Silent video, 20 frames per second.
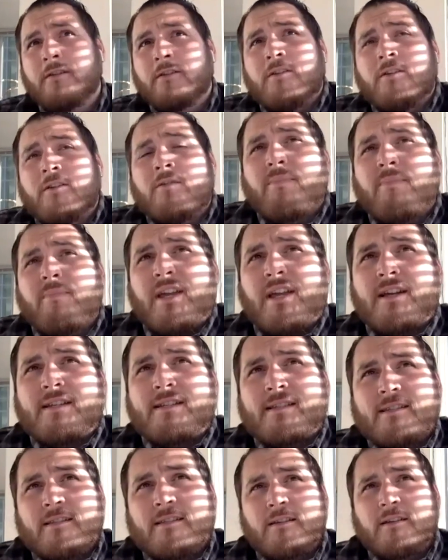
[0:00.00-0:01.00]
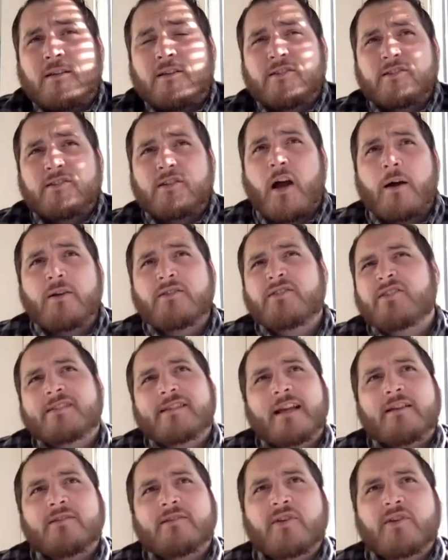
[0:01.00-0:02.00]
I was going to
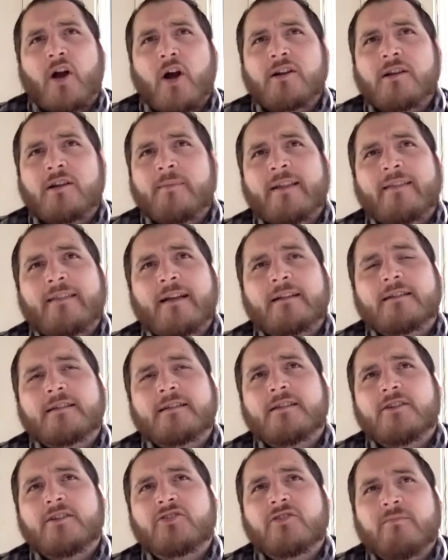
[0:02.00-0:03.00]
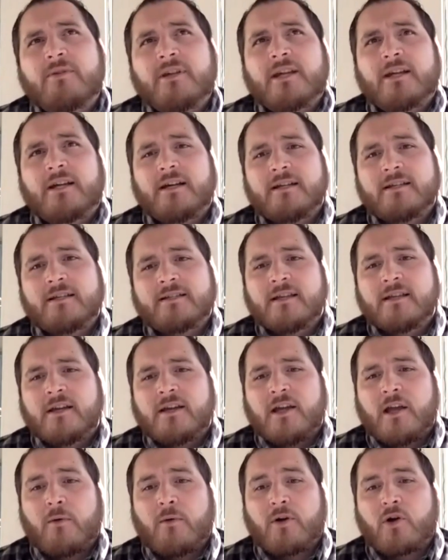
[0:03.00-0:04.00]
say, it was hard to make that decision because
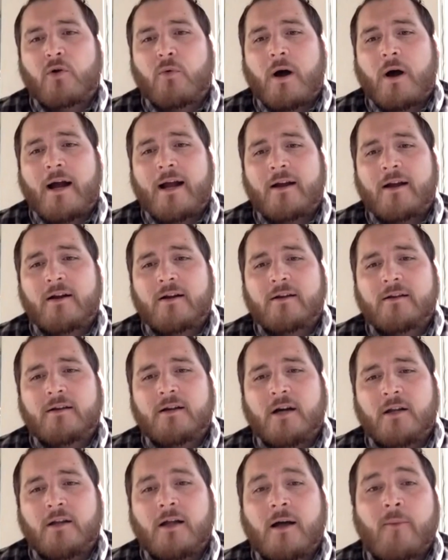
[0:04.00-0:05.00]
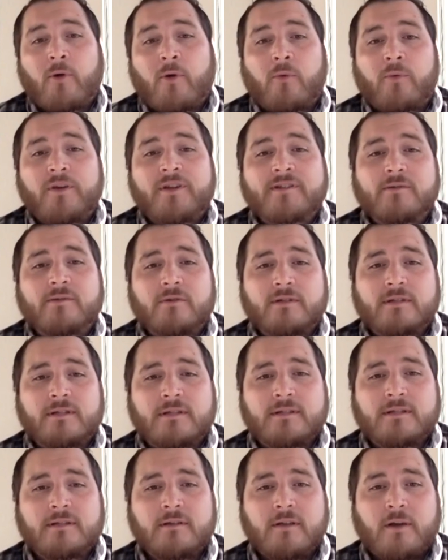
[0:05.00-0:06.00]
it required a lot more
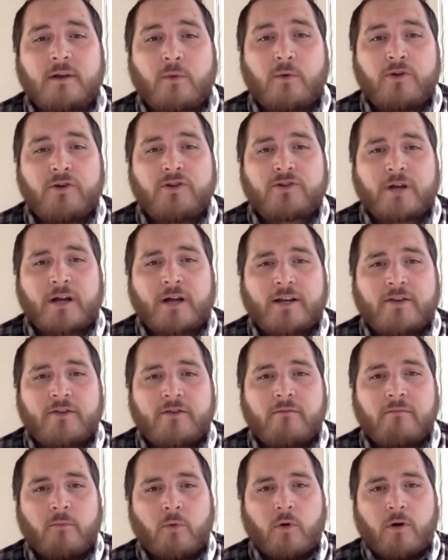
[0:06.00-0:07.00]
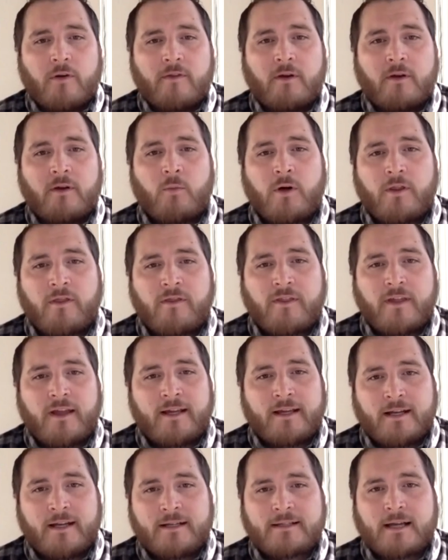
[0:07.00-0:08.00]
resources. Like when you try to do more than one
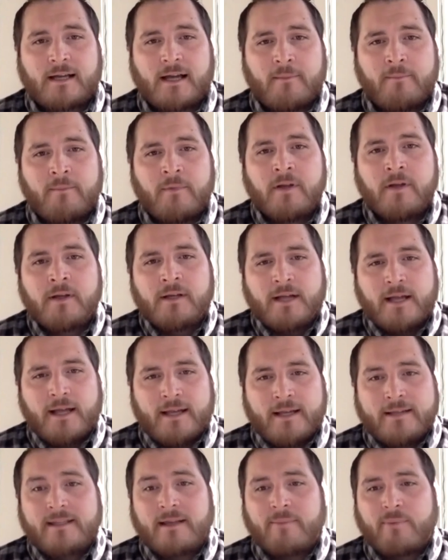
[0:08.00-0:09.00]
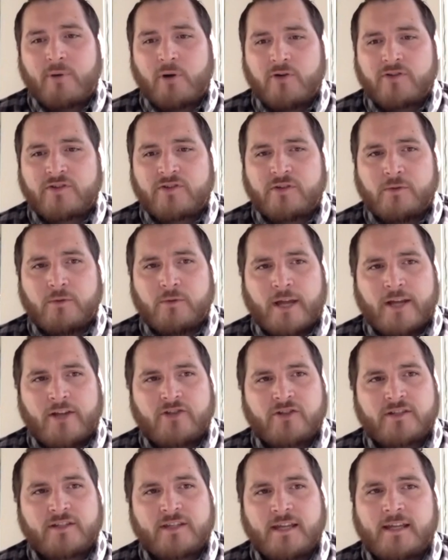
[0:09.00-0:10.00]
thing at a time, as opposed to like
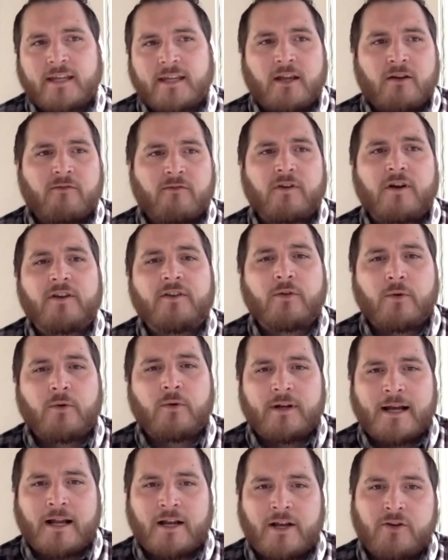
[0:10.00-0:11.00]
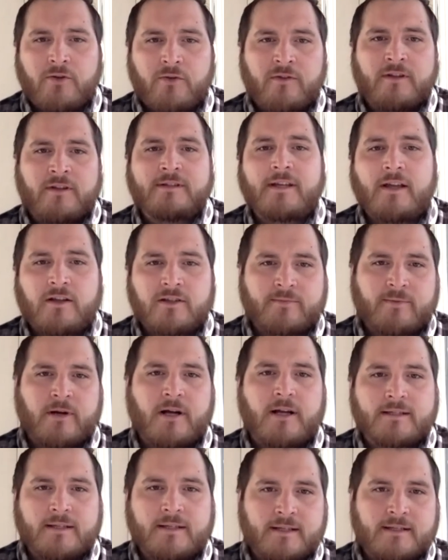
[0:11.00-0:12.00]
just kicking a front door down and doing the sales
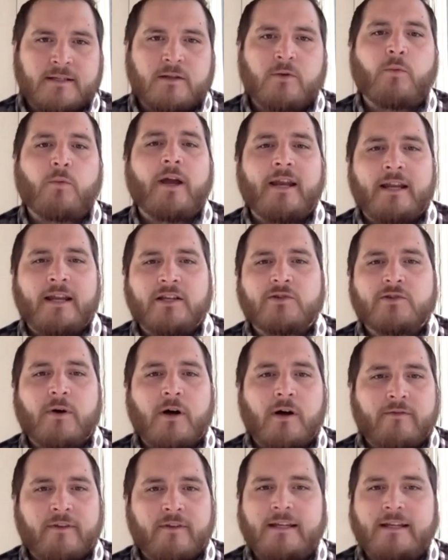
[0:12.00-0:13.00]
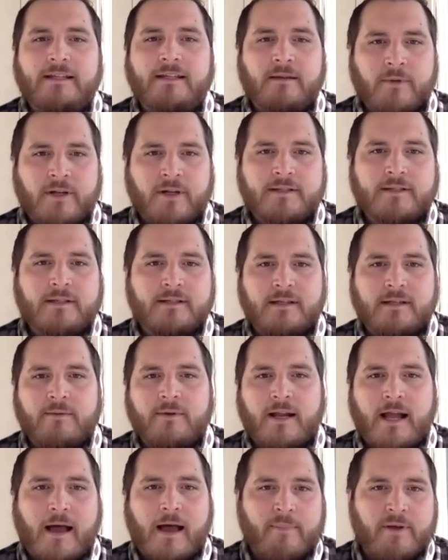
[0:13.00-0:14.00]
process and waiting 12 to 18 months to see
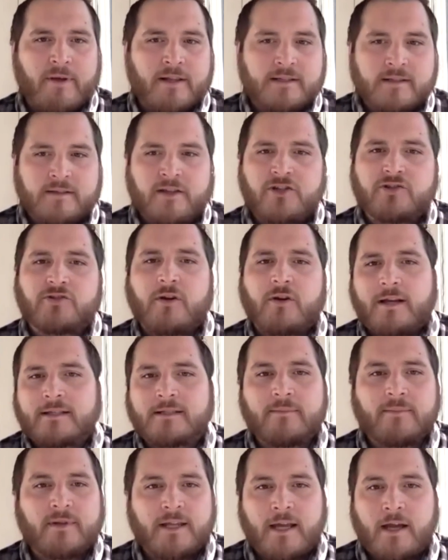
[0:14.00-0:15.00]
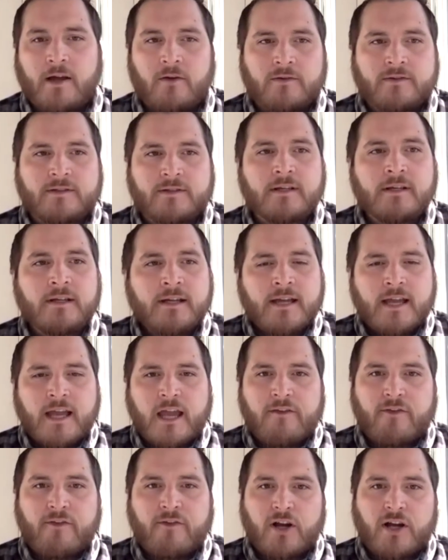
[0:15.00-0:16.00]
what happens and then trying something else.
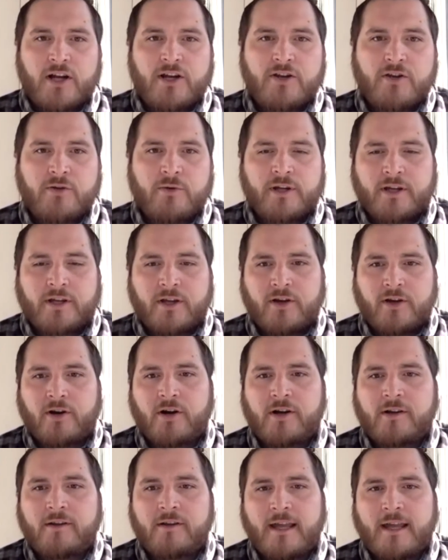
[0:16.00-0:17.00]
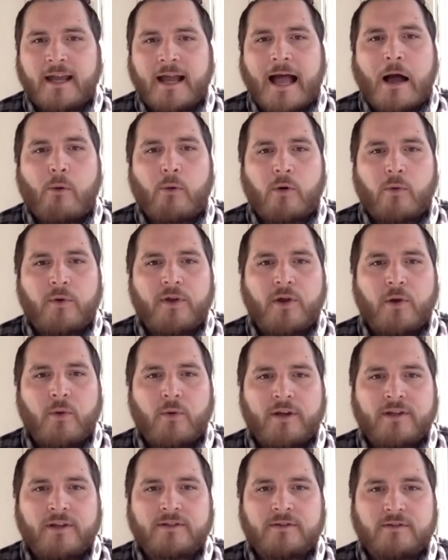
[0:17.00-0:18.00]
If you're going to do it concurrently, how are we
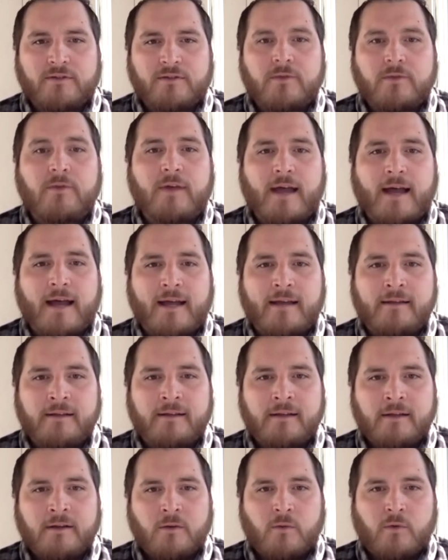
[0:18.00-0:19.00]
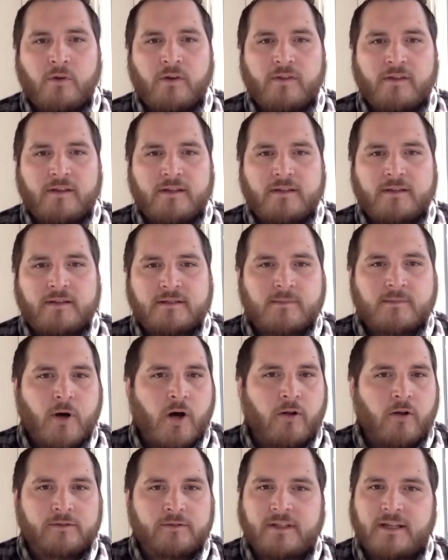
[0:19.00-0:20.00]
going to do that with a
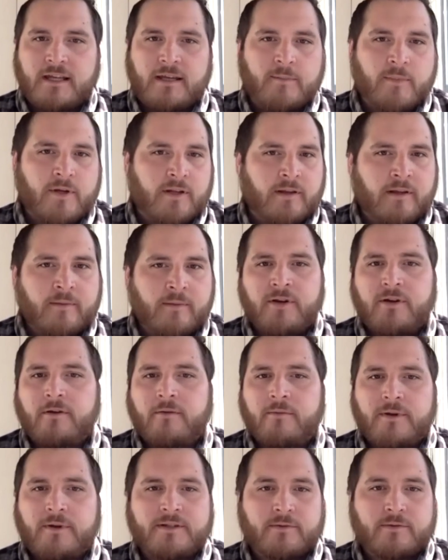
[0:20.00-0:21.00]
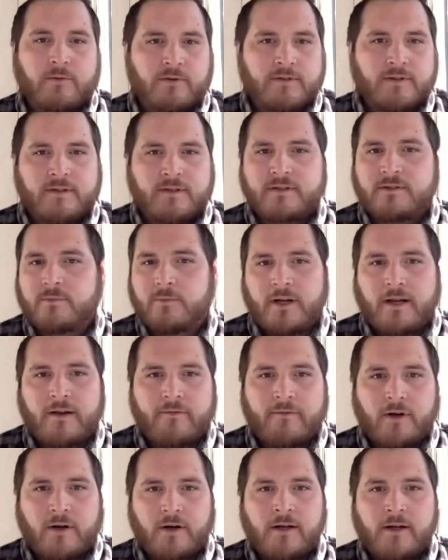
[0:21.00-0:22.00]
small team and limited resources,
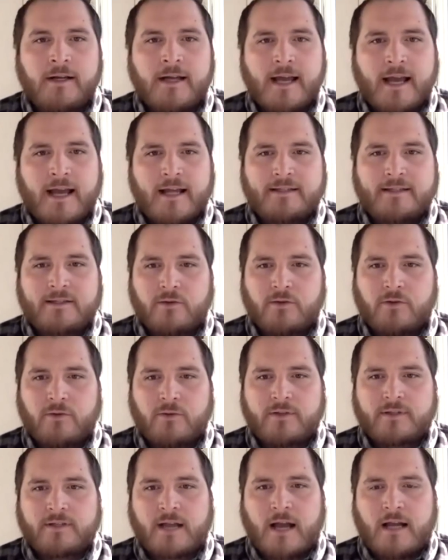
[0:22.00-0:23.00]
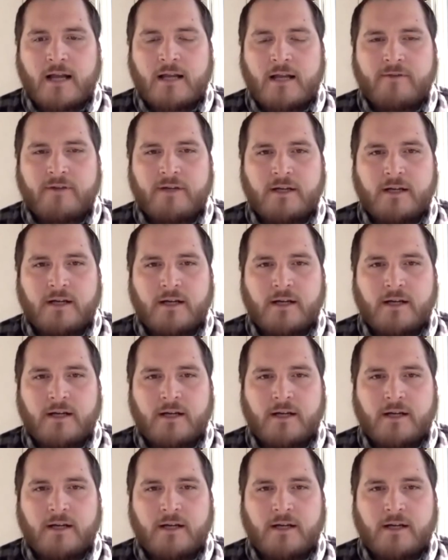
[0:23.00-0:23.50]
whatever? And so there was kind of